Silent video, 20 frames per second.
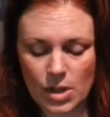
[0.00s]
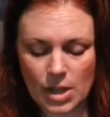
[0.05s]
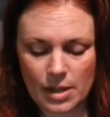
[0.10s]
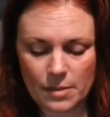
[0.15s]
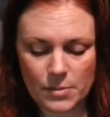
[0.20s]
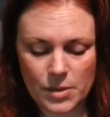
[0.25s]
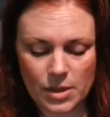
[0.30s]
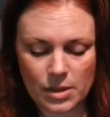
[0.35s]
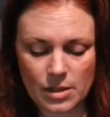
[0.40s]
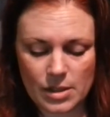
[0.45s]

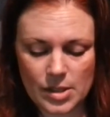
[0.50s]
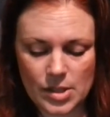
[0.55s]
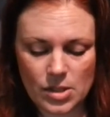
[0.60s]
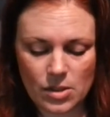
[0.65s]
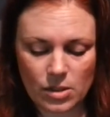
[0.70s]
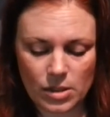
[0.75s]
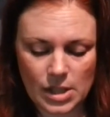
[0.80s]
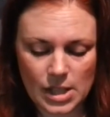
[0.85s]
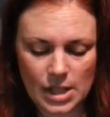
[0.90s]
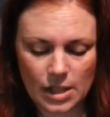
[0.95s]
I'm gonna
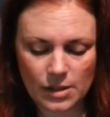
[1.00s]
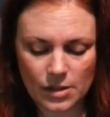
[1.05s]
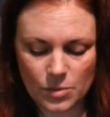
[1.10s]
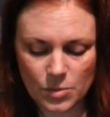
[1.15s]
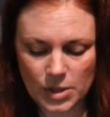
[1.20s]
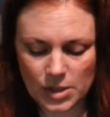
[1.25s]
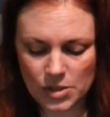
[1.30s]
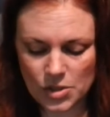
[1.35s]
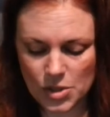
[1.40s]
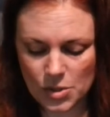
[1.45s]
start the other
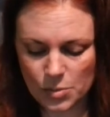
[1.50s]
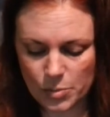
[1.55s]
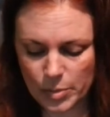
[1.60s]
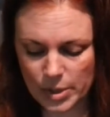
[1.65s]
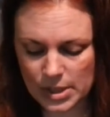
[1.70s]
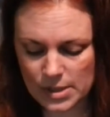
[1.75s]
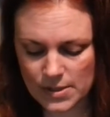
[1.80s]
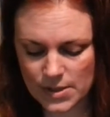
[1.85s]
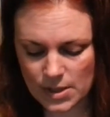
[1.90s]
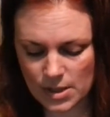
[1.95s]
one too,
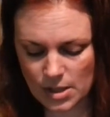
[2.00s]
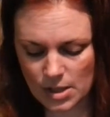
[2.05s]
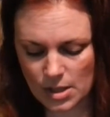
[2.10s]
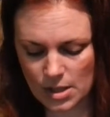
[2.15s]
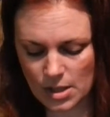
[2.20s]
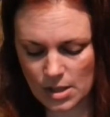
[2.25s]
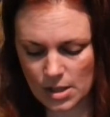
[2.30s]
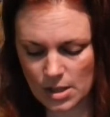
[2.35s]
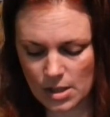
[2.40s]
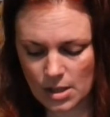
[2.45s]
but
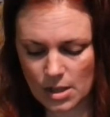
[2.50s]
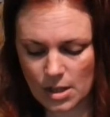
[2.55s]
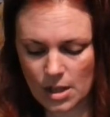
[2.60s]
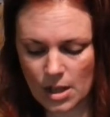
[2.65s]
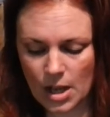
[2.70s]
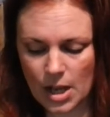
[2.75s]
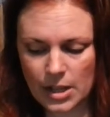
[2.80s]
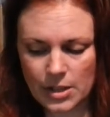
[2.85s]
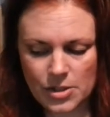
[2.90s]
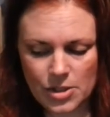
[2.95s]

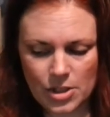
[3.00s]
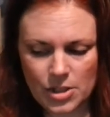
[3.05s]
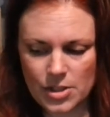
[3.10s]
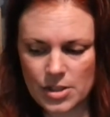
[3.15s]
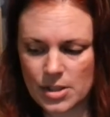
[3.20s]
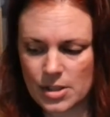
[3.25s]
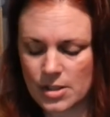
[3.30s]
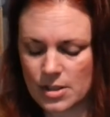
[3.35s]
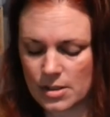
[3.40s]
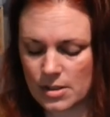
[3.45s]
I
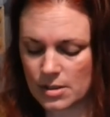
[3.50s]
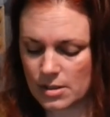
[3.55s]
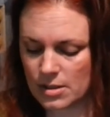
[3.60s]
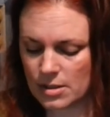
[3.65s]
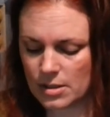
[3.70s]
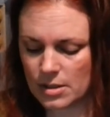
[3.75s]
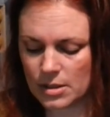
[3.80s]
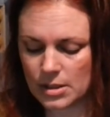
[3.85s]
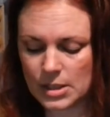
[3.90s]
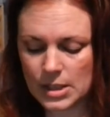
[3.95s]
just
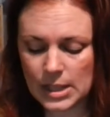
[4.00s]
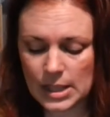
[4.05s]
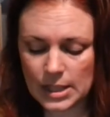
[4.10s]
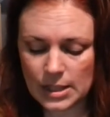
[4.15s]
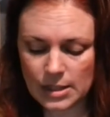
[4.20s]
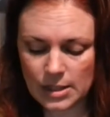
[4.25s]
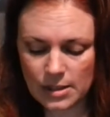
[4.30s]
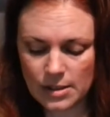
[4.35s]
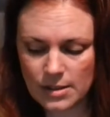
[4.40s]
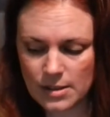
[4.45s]

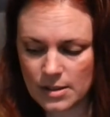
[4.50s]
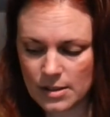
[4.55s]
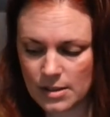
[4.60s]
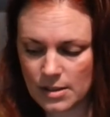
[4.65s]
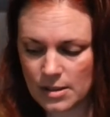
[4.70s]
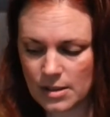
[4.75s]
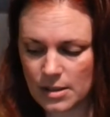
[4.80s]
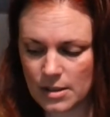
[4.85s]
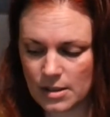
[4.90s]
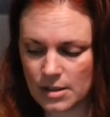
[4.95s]
needed
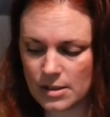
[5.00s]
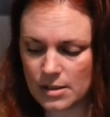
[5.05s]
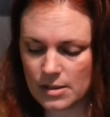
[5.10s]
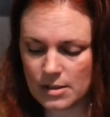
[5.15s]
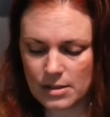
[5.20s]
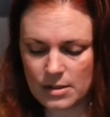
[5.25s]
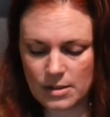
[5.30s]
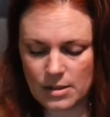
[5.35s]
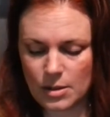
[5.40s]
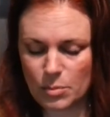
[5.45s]

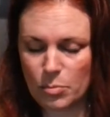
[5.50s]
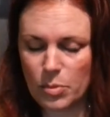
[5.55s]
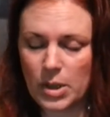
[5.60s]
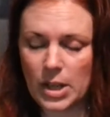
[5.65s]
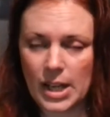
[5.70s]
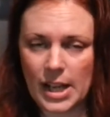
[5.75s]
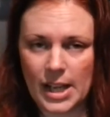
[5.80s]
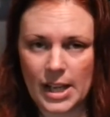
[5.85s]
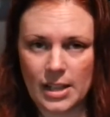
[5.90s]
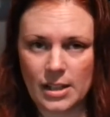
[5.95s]
a
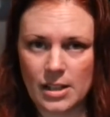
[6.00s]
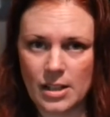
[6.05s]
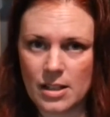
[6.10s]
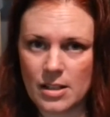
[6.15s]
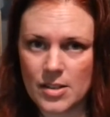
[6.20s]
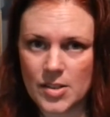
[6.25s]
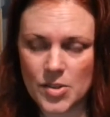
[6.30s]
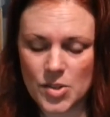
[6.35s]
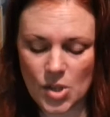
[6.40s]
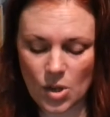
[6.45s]
plain
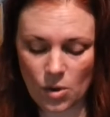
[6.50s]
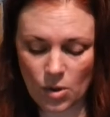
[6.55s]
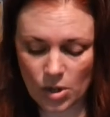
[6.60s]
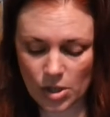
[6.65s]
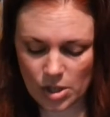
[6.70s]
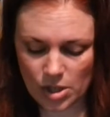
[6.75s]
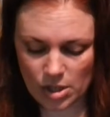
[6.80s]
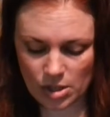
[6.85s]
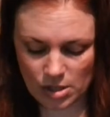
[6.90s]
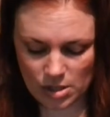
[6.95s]
sock.